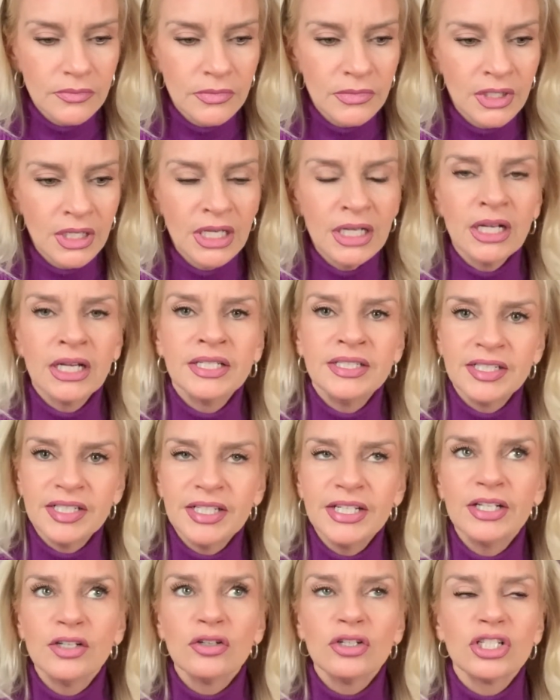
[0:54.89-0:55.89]
And I did
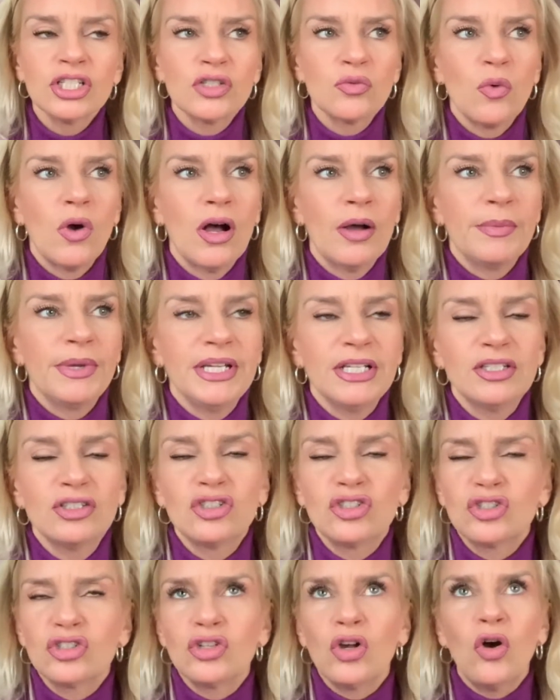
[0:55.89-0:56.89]
hear a Swami
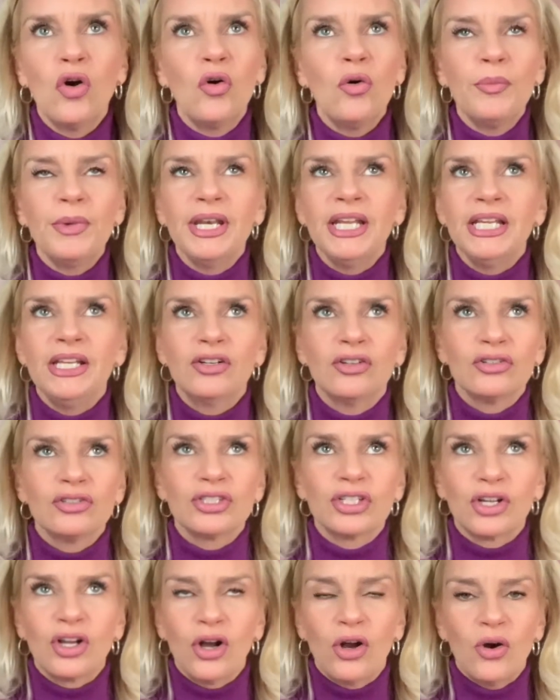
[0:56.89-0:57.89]
so many years
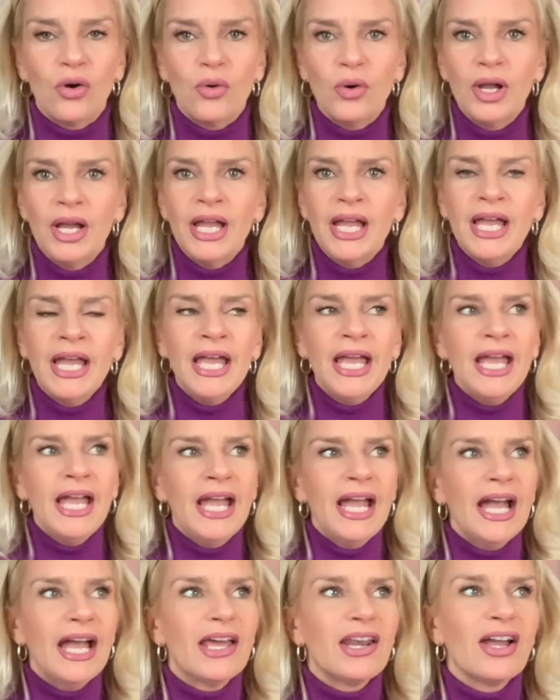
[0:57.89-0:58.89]
ago,
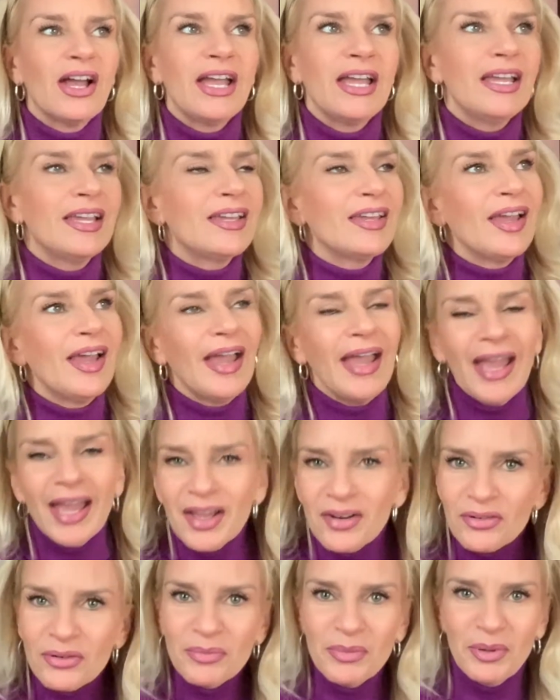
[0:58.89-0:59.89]
and I
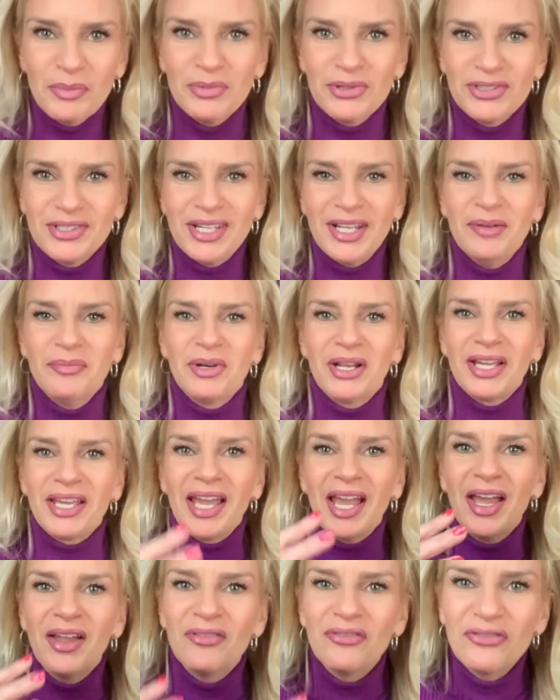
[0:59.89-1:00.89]
can't remember his name, and I
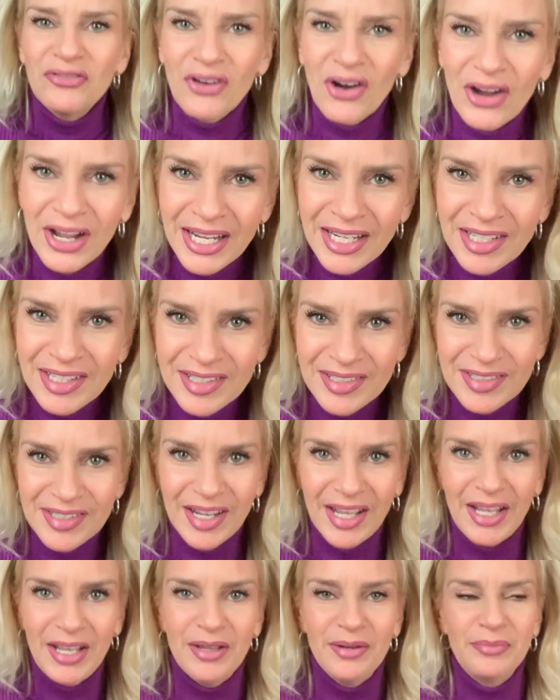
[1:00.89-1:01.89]
can't find his
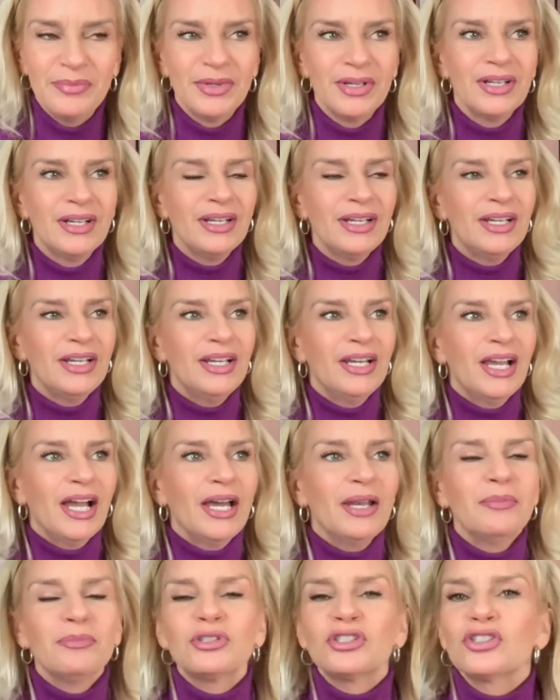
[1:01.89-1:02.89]
name,
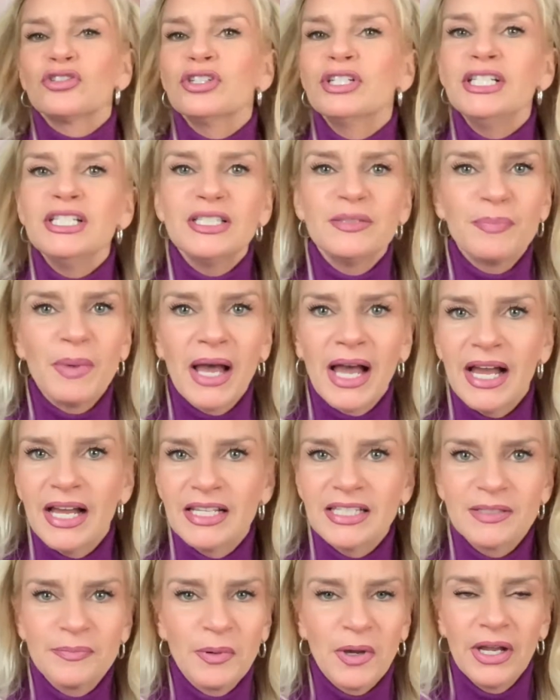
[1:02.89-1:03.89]
and I'm sure he's
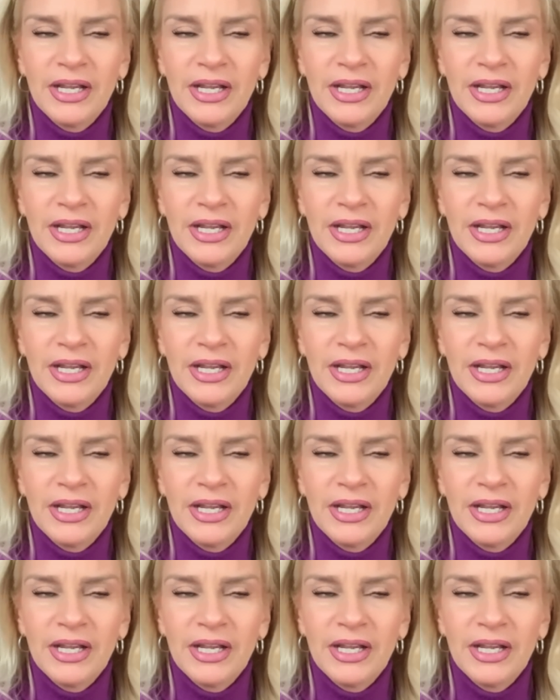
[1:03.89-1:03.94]
passed by